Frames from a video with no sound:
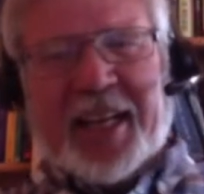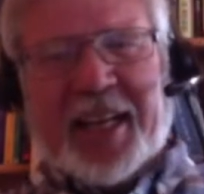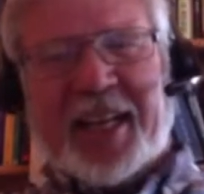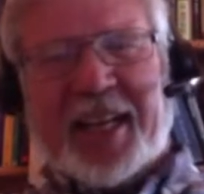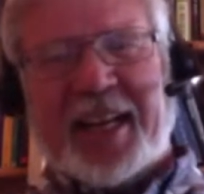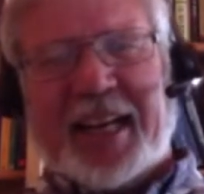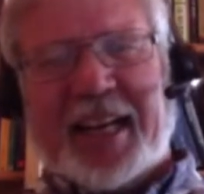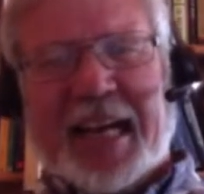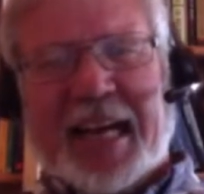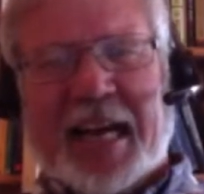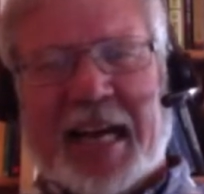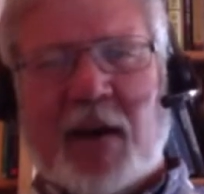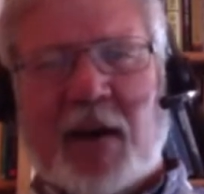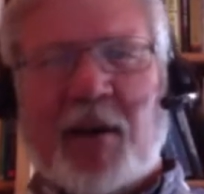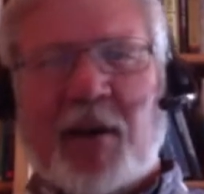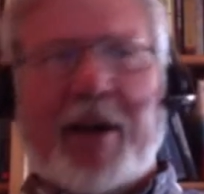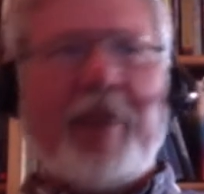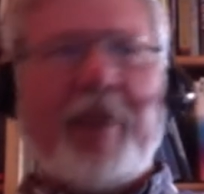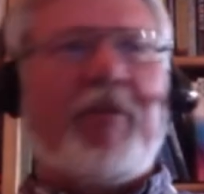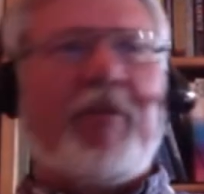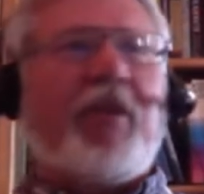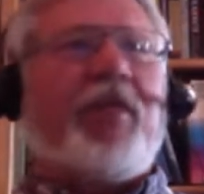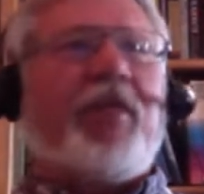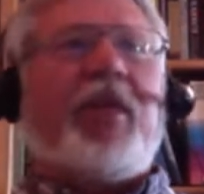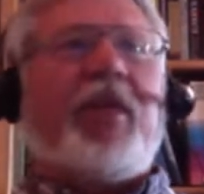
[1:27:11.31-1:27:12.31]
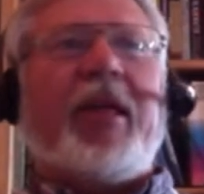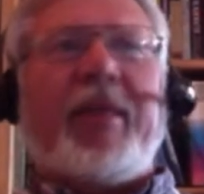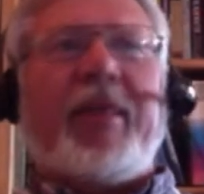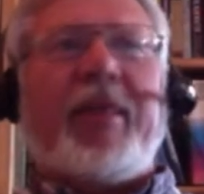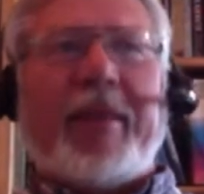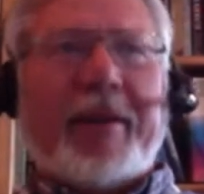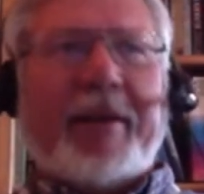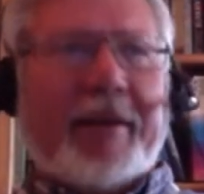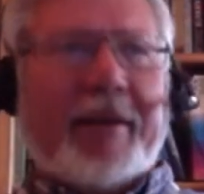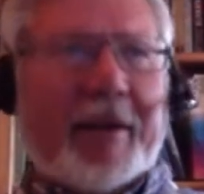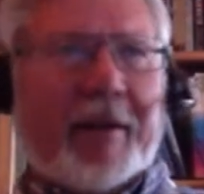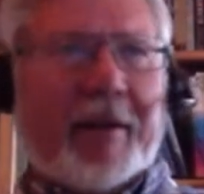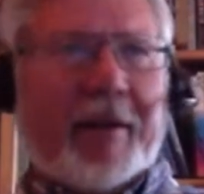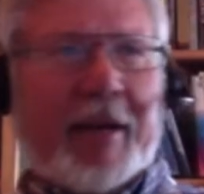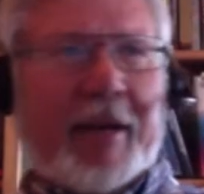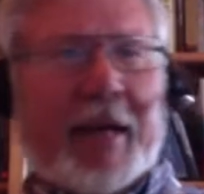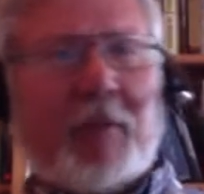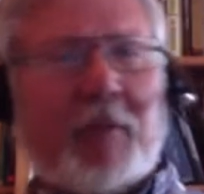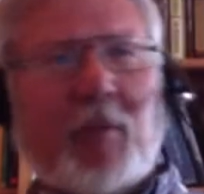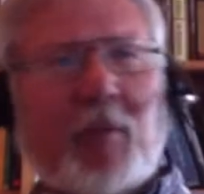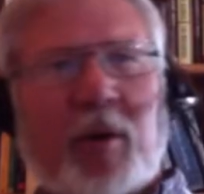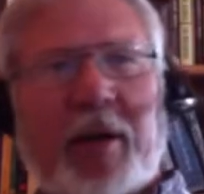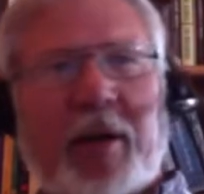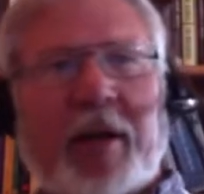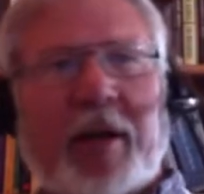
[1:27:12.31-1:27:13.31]
And now everything that
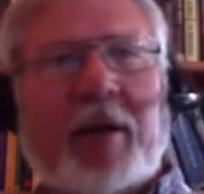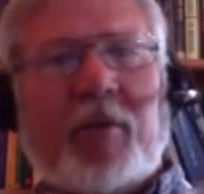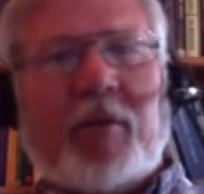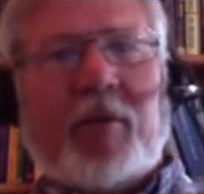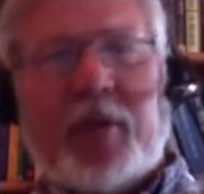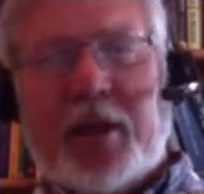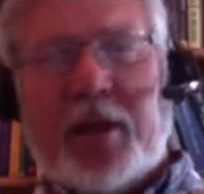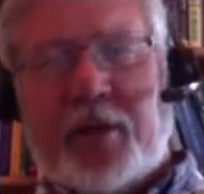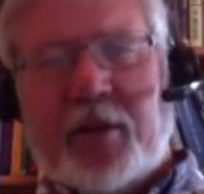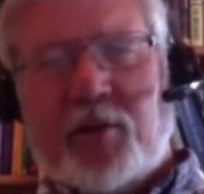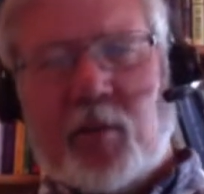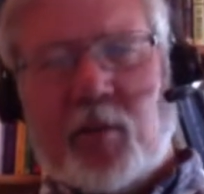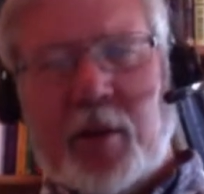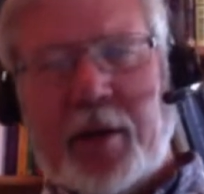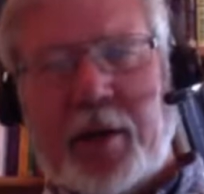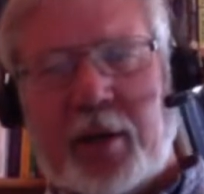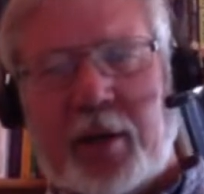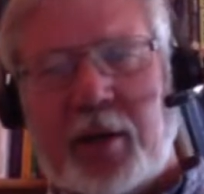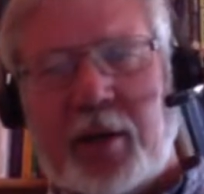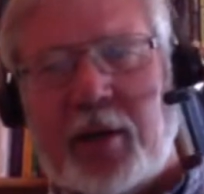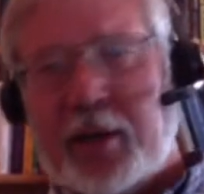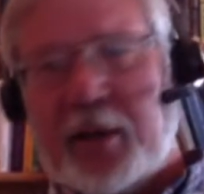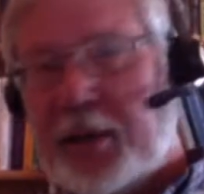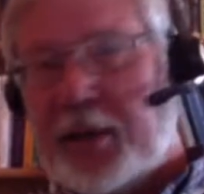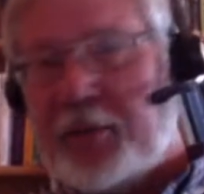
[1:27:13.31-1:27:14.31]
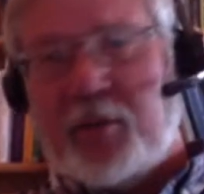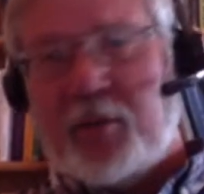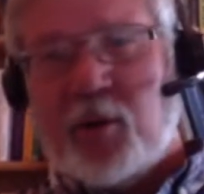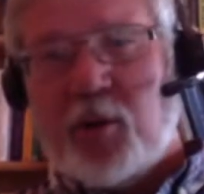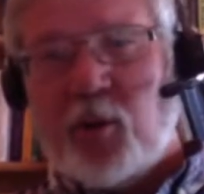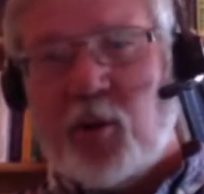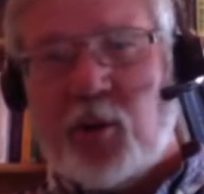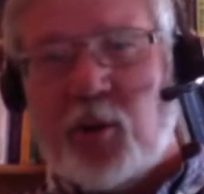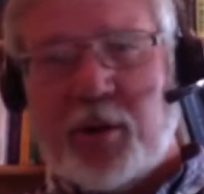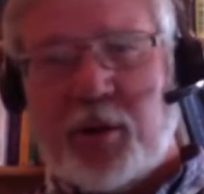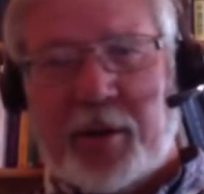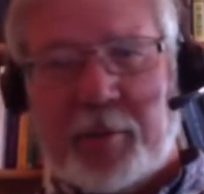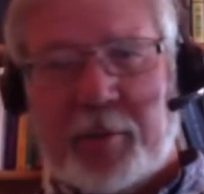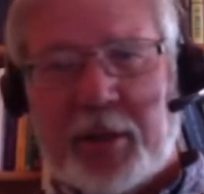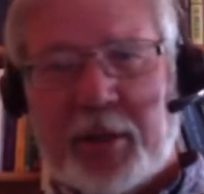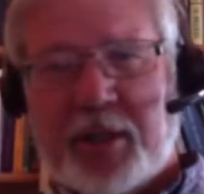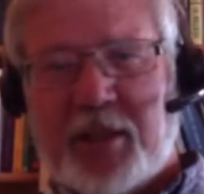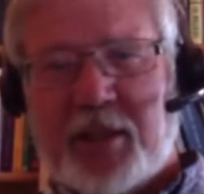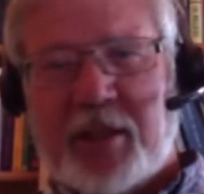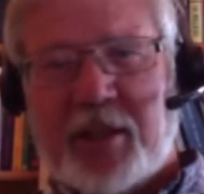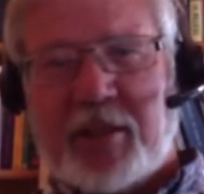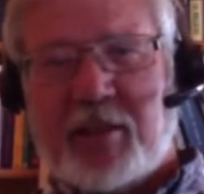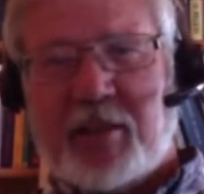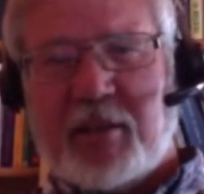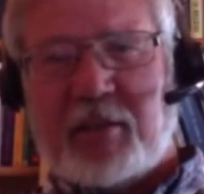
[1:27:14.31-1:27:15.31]
Edward Hendrie has written, and I've quoted him
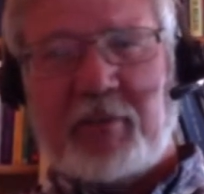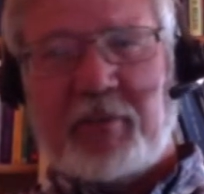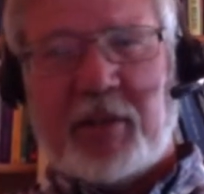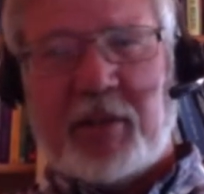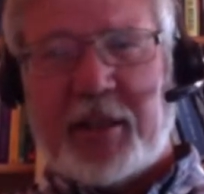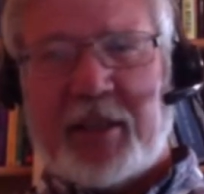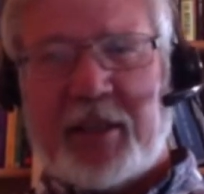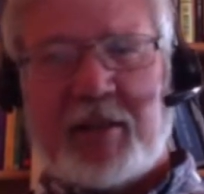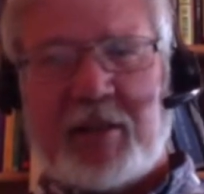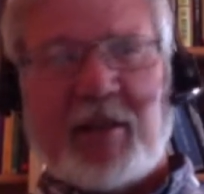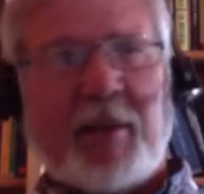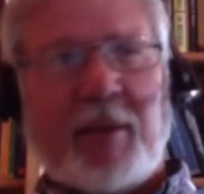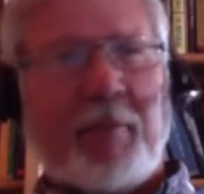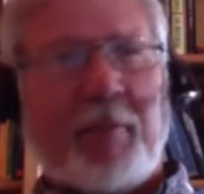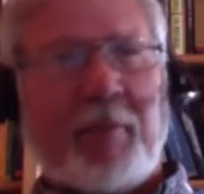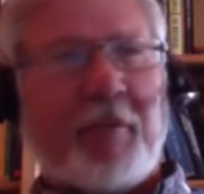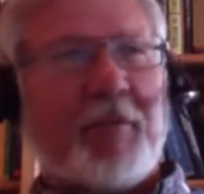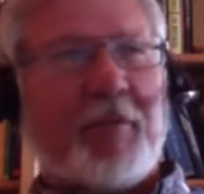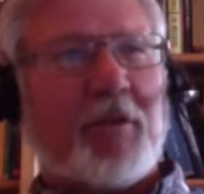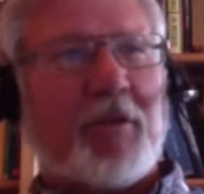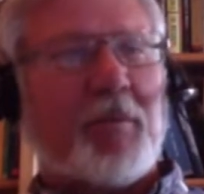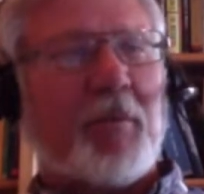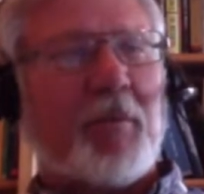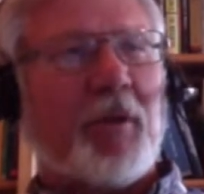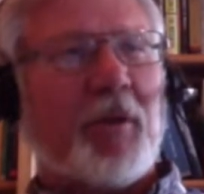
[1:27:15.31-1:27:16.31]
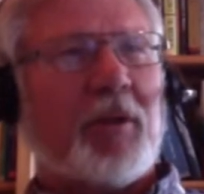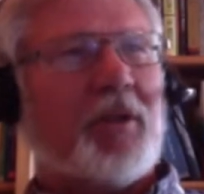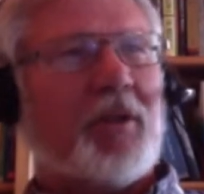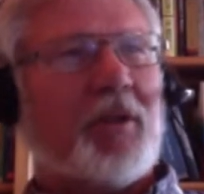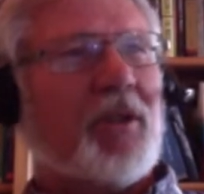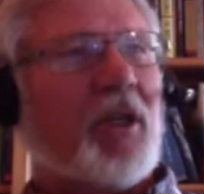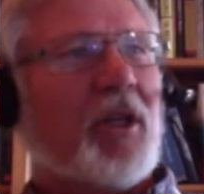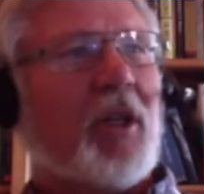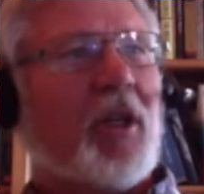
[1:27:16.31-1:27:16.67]
extensively in some of his books